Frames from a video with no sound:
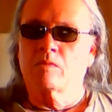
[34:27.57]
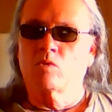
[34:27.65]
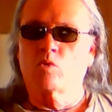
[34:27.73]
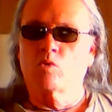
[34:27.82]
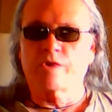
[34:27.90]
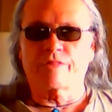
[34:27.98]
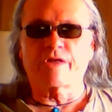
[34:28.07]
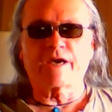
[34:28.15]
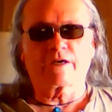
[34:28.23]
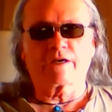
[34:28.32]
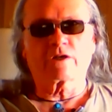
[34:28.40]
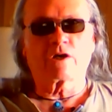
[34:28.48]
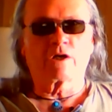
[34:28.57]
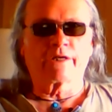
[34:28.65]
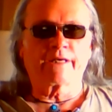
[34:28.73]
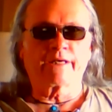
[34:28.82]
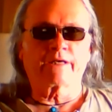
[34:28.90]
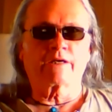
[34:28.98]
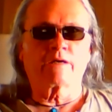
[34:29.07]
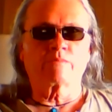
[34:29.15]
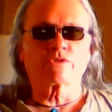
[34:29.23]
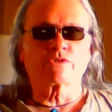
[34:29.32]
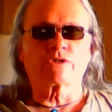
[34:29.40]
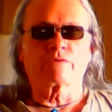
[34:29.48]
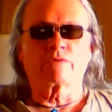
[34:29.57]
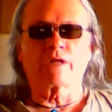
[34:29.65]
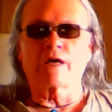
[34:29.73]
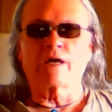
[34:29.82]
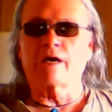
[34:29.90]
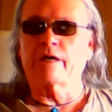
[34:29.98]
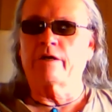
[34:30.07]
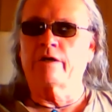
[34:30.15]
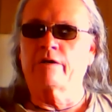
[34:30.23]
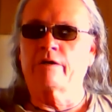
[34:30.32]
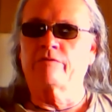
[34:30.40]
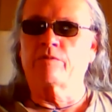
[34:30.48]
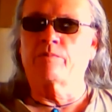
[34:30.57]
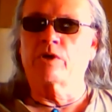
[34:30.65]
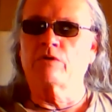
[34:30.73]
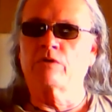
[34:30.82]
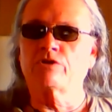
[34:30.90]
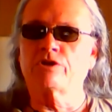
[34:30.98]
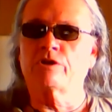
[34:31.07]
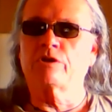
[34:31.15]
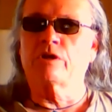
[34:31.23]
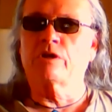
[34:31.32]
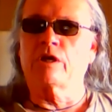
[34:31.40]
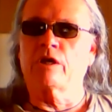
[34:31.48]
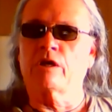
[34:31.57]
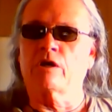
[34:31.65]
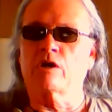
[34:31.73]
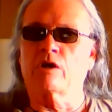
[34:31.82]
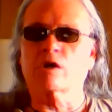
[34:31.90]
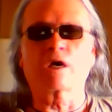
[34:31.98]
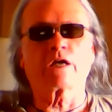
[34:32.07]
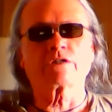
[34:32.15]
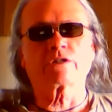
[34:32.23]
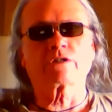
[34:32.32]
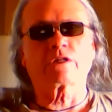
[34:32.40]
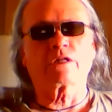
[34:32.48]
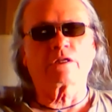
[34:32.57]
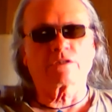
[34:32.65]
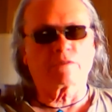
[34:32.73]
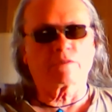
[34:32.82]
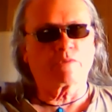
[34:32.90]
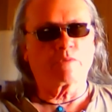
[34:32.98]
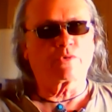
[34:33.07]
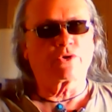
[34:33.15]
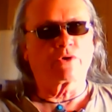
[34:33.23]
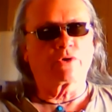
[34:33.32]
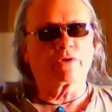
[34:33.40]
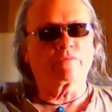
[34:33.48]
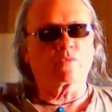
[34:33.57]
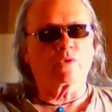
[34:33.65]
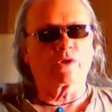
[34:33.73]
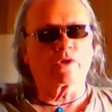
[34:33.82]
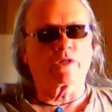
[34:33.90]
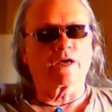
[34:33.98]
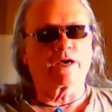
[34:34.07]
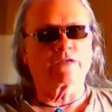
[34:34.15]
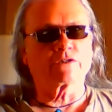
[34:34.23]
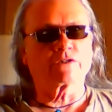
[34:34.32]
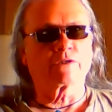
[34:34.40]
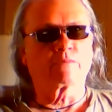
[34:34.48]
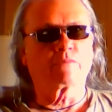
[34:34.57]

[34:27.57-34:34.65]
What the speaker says: with that calling comes a lot of emotion and all kinds of things that people don't even realize,